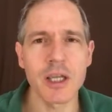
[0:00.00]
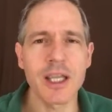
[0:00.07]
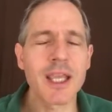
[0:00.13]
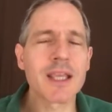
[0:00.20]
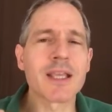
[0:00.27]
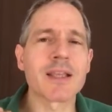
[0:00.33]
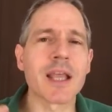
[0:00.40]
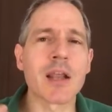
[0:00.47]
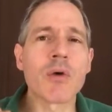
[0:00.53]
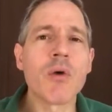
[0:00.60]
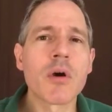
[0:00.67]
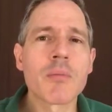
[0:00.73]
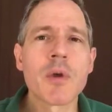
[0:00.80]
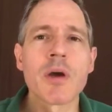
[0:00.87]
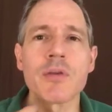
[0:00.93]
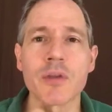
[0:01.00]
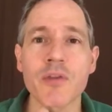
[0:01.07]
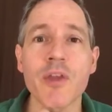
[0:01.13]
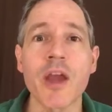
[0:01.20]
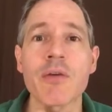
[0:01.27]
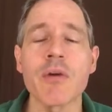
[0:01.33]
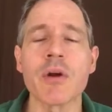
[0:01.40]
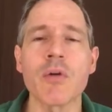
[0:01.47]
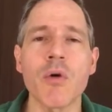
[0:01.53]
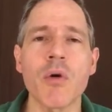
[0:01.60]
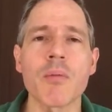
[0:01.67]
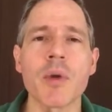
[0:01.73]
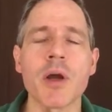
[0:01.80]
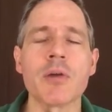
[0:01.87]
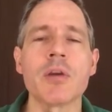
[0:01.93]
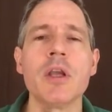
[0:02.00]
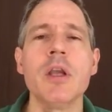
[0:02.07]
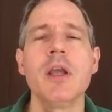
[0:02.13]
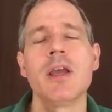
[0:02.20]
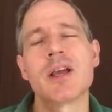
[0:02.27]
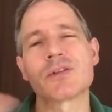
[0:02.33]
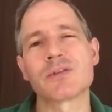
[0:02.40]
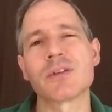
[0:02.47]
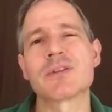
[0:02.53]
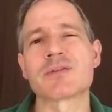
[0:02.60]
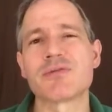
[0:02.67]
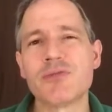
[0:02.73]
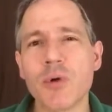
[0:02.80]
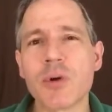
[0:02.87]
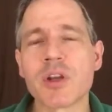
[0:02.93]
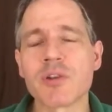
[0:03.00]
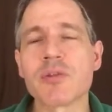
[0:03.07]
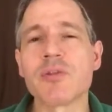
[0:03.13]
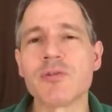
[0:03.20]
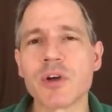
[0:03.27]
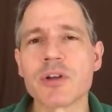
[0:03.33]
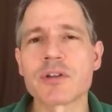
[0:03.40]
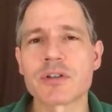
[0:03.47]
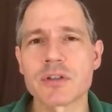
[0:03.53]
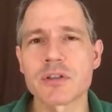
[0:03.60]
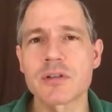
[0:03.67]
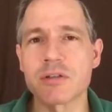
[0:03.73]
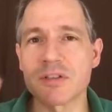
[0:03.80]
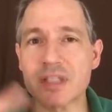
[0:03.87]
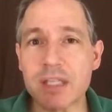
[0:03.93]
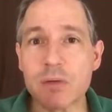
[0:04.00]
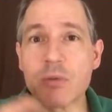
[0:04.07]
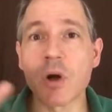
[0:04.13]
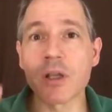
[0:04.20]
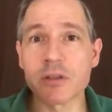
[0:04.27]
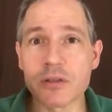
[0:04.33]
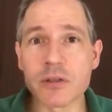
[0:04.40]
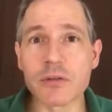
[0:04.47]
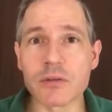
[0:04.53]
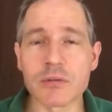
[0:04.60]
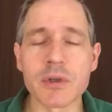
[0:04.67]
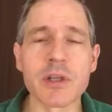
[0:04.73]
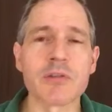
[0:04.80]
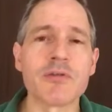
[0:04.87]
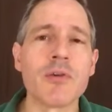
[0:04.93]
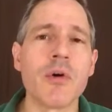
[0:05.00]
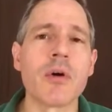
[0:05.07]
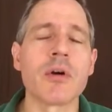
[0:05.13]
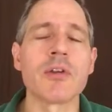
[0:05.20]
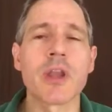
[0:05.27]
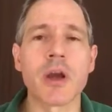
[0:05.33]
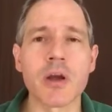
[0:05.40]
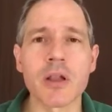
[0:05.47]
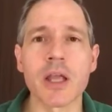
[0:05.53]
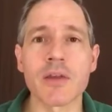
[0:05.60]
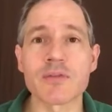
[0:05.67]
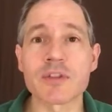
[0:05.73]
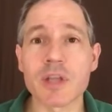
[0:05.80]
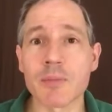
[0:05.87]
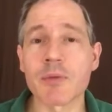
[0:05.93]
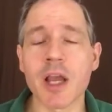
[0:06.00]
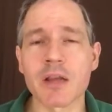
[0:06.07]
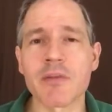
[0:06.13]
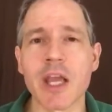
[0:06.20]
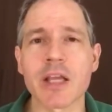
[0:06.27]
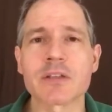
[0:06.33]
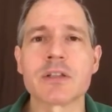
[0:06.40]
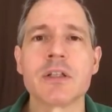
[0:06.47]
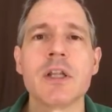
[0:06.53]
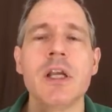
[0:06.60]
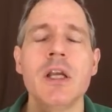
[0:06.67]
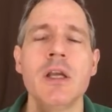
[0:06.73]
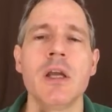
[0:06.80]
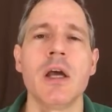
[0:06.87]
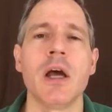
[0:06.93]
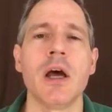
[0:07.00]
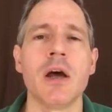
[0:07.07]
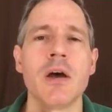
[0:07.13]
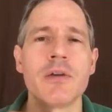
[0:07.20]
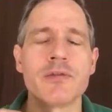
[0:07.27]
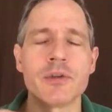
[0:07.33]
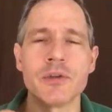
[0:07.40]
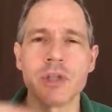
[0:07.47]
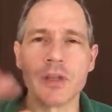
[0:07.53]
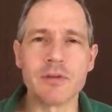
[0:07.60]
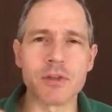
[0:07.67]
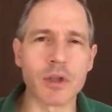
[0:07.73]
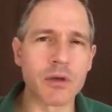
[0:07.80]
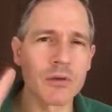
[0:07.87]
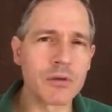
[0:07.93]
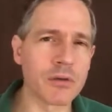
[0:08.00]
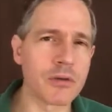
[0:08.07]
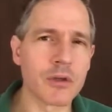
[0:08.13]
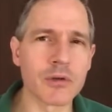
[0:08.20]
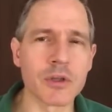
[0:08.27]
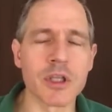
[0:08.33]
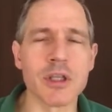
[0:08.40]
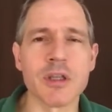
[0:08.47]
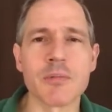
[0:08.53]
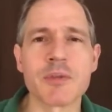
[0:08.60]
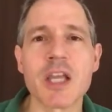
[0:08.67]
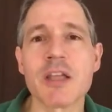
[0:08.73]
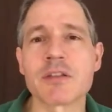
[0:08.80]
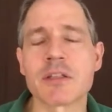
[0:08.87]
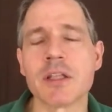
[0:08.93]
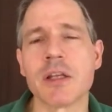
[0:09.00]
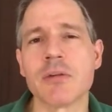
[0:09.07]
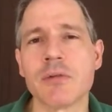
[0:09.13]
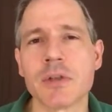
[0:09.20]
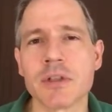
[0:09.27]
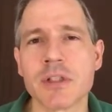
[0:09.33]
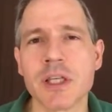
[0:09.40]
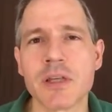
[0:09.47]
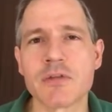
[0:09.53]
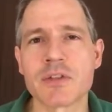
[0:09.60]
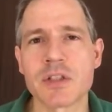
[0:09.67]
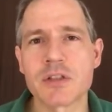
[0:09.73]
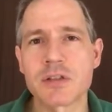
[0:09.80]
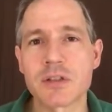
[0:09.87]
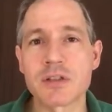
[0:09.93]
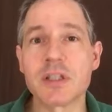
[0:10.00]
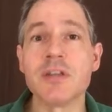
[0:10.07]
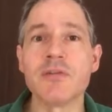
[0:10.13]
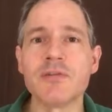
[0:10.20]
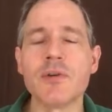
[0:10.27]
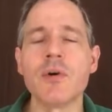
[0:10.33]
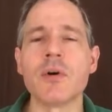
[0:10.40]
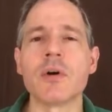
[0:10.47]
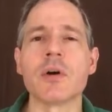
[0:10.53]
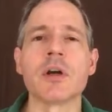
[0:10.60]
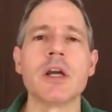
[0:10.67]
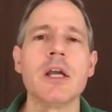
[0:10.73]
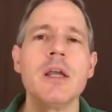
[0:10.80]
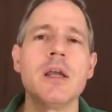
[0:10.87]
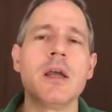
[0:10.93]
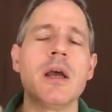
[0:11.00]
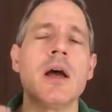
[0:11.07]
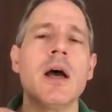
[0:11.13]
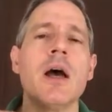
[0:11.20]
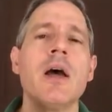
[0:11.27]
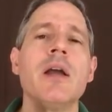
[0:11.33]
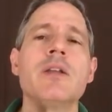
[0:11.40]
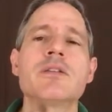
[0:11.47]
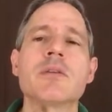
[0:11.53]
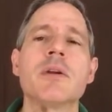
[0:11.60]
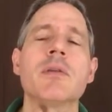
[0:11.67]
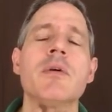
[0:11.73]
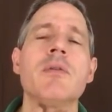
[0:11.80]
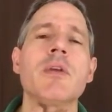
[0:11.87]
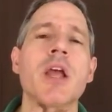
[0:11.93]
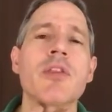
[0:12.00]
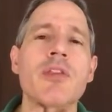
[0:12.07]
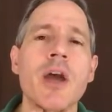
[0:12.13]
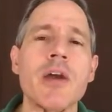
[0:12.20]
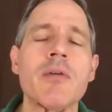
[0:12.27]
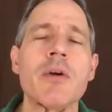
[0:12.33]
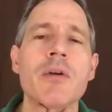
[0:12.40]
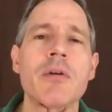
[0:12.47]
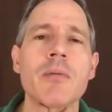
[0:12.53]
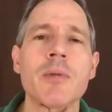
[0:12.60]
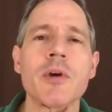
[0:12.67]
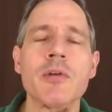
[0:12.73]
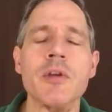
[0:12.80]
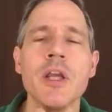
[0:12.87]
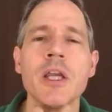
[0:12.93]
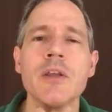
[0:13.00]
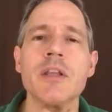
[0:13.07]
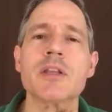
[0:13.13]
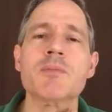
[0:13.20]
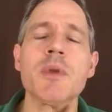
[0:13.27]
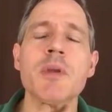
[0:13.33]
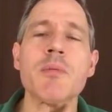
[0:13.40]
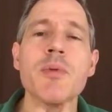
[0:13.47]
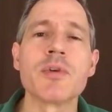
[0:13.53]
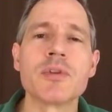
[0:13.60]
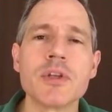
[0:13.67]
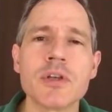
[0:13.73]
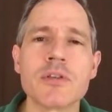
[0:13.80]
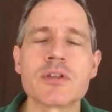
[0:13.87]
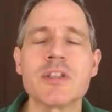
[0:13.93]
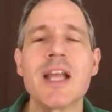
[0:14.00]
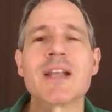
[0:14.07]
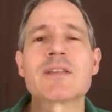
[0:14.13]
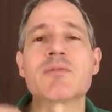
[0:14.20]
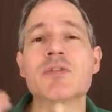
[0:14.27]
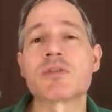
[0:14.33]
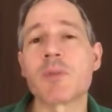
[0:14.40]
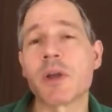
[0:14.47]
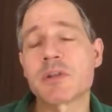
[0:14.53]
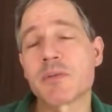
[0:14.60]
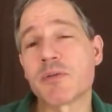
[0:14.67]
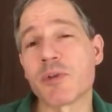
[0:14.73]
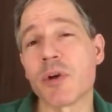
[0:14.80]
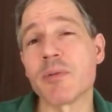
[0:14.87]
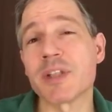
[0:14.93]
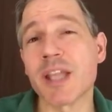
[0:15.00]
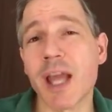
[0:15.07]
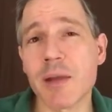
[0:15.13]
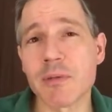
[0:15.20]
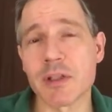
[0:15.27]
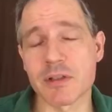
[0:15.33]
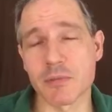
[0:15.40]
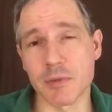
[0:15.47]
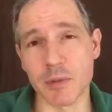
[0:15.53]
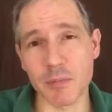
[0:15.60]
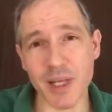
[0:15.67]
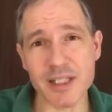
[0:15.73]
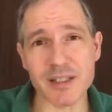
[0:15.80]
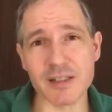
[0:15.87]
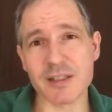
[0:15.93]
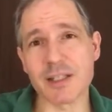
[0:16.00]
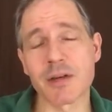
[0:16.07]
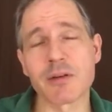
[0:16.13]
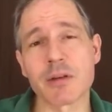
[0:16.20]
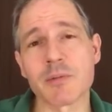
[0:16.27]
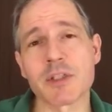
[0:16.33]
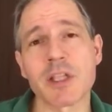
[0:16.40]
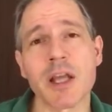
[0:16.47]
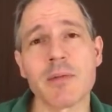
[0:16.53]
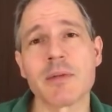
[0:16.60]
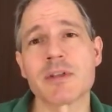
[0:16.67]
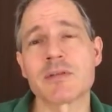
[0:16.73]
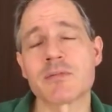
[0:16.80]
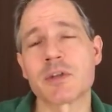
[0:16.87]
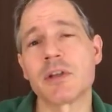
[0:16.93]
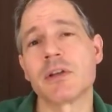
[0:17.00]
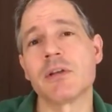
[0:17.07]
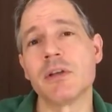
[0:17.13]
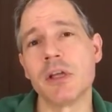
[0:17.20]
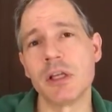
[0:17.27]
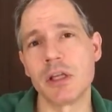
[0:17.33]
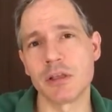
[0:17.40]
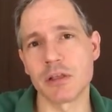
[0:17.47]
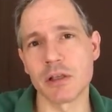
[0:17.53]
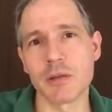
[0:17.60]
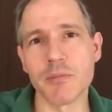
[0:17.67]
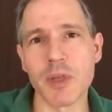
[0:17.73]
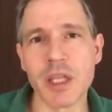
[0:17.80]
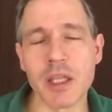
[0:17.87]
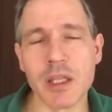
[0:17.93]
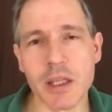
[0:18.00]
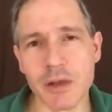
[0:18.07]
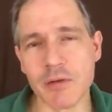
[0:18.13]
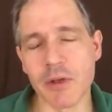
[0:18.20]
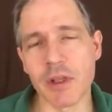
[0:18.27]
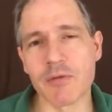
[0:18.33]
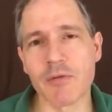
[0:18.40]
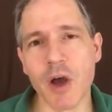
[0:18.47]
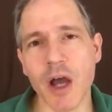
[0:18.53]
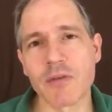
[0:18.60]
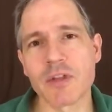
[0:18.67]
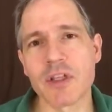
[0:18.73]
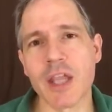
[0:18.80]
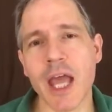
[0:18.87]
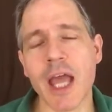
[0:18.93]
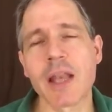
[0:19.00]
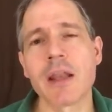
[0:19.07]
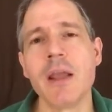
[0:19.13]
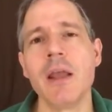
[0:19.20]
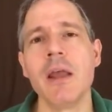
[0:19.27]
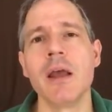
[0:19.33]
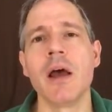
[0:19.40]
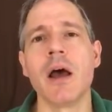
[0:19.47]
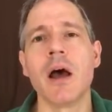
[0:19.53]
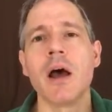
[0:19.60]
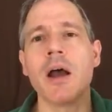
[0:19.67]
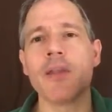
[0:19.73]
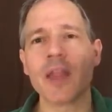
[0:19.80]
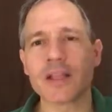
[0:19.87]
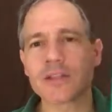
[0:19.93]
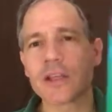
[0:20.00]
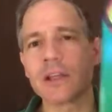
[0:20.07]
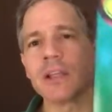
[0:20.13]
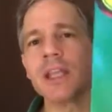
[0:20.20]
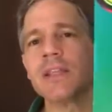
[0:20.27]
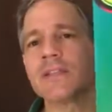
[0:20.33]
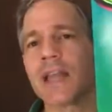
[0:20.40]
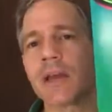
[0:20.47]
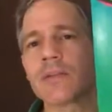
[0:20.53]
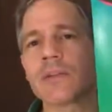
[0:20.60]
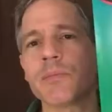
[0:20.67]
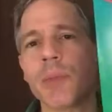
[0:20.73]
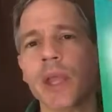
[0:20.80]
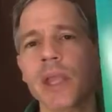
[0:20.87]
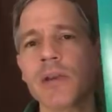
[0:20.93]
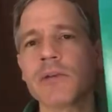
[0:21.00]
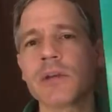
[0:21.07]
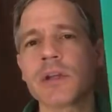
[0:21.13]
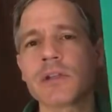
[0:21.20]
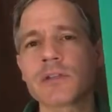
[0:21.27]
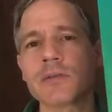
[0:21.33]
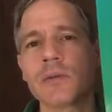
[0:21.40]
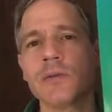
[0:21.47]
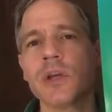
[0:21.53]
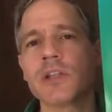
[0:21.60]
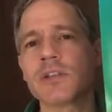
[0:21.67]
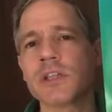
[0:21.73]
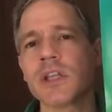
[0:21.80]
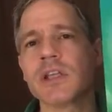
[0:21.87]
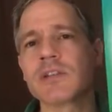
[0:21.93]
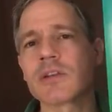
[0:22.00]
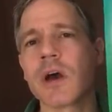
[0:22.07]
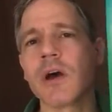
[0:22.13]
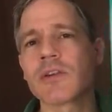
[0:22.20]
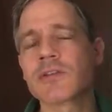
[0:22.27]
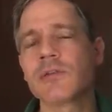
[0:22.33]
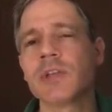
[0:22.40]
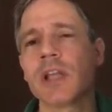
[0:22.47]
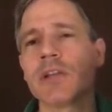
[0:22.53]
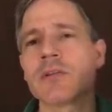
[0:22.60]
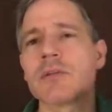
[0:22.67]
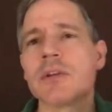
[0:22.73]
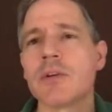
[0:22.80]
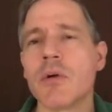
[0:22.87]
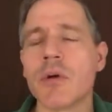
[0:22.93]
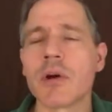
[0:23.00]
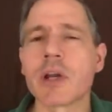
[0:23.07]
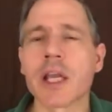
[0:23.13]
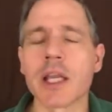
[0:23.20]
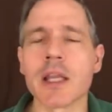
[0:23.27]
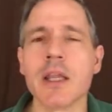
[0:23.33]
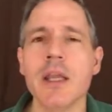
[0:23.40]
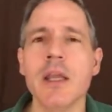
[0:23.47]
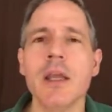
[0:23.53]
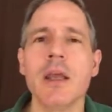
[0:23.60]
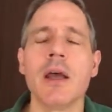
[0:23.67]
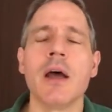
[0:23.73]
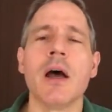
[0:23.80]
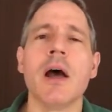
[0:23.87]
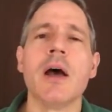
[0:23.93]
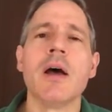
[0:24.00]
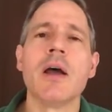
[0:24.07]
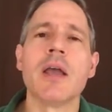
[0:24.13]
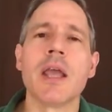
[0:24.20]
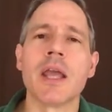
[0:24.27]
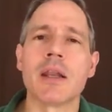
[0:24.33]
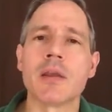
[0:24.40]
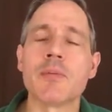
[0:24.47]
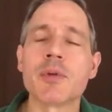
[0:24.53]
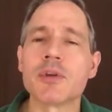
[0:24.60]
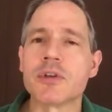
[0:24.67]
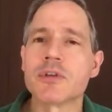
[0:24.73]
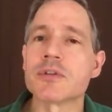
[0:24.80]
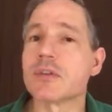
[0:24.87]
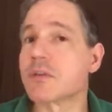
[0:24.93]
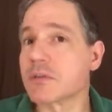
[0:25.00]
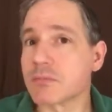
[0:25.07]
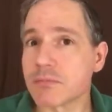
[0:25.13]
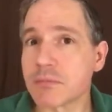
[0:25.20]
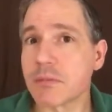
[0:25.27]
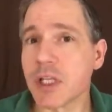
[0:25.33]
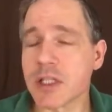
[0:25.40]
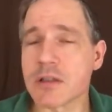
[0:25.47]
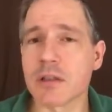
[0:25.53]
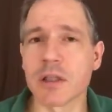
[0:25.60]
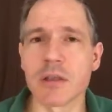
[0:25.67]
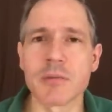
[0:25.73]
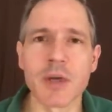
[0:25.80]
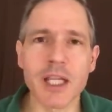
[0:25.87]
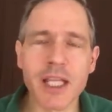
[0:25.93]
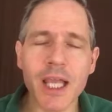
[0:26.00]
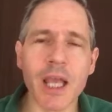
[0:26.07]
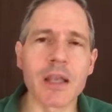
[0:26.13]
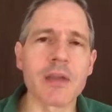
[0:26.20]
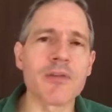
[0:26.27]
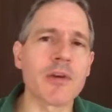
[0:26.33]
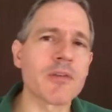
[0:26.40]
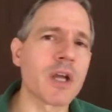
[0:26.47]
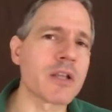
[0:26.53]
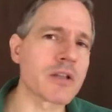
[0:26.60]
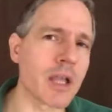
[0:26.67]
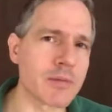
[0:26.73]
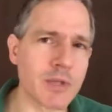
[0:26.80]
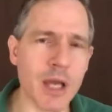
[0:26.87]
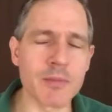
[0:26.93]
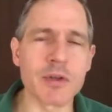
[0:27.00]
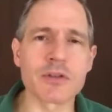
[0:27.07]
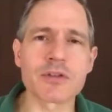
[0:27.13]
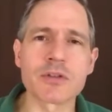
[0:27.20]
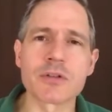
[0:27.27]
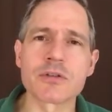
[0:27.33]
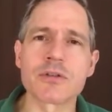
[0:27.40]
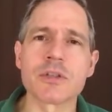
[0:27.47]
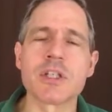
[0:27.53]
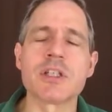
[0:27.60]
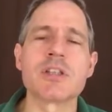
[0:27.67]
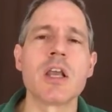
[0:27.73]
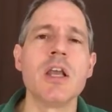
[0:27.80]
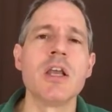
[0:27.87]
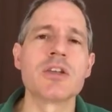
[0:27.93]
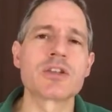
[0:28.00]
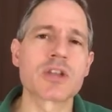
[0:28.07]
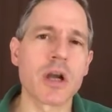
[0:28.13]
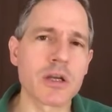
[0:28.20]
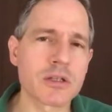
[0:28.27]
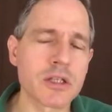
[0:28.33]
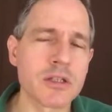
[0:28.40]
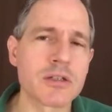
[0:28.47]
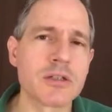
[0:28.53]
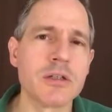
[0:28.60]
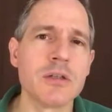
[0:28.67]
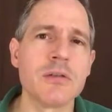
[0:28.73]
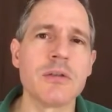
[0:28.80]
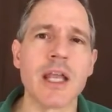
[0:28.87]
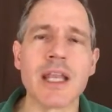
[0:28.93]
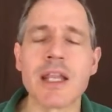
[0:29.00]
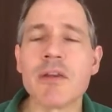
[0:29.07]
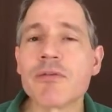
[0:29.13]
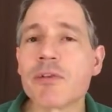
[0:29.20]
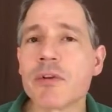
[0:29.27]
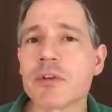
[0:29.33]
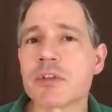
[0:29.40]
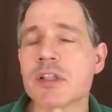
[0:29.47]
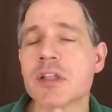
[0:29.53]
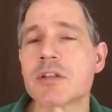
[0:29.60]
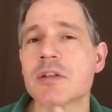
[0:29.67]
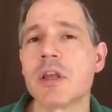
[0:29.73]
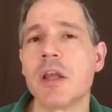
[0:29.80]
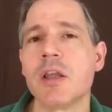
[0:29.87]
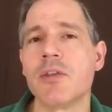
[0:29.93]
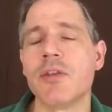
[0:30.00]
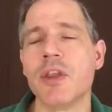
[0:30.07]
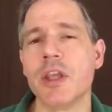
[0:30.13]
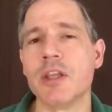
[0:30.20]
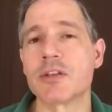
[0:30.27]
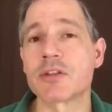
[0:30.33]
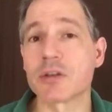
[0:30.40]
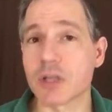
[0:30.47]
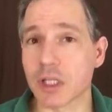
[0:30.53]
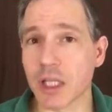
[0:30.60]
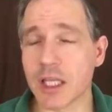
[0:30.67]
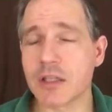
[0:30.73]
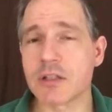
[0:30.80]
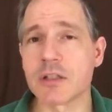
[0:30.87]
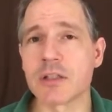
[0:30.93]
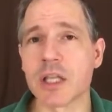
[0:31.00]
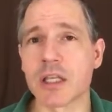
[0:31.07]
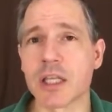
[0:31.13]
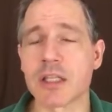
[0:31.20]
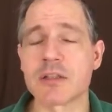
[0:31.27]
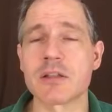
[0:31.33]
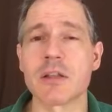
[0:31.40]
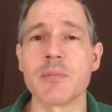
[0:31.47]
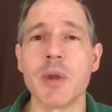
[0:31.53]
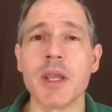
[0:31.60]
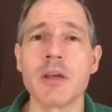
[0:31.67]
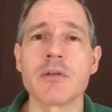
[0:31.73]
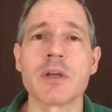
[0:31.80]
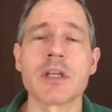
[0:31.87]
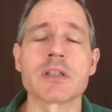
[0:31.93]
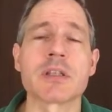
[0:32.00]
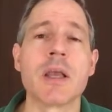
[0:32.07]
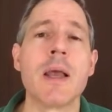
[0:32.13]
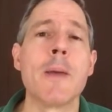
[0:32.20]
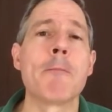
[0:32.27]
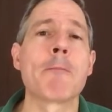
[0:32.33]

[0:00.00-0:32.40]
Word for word: I can't get that hormone, the thyroid hormone. Actually, there's four different versions. It's T1, 2, 3, and 4. They all have some kind of action uh, um, even though the, the only attention anyone gives is the T4. Uh, and so anyway, we've got thyroid hormone that's being produced. That's responsible for our metabolism. Our basic cellular metabolism is going to be in, involved in that. Uh, and that's going to link down to the pancreas, which is also an endocrine organ, uh, and it produces insulin. But again, if I've got abdominal surgeries, scar tissue that influences the circulation that gets to the pancreas,